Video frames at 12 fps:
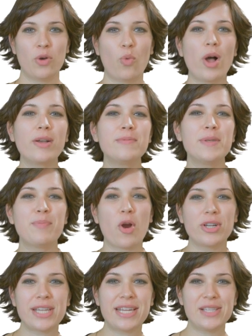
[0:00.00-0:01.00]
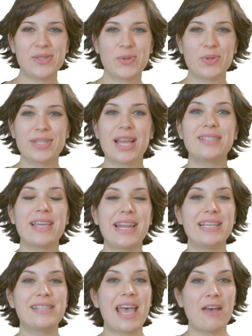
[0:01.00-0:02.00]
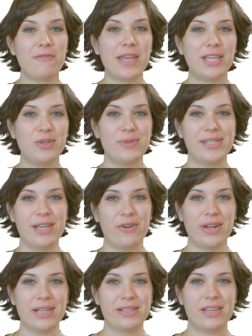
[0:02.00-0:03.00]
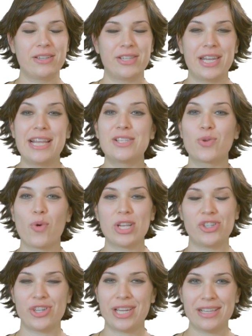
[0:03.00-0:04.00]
Welcome to BartendingSchool.today's FAQ series. Today's question